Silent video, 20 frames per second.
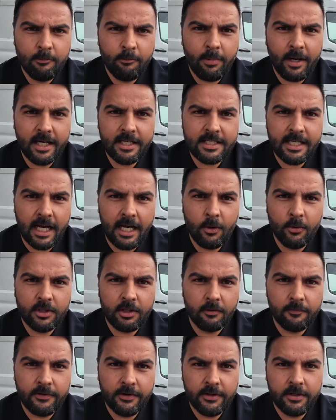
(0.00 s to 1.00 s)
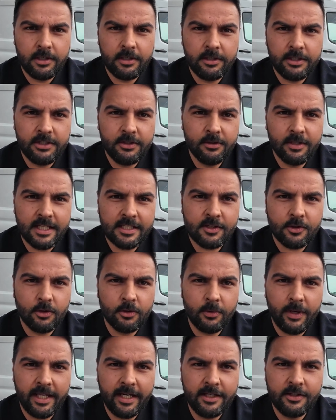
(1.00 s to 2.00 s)
But without further ado, let's go
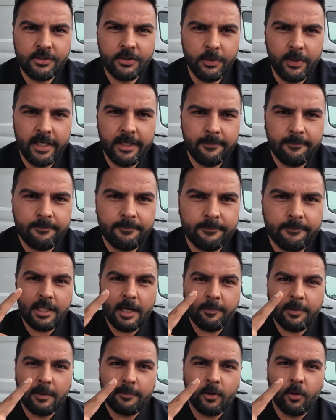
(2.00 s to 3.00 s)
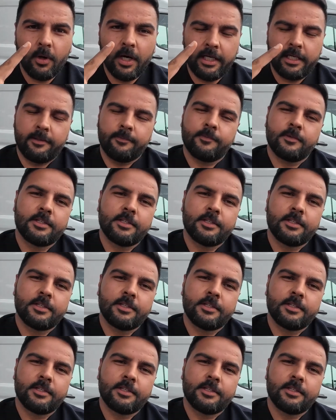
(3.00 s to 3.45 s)
right into it. Tip number 1.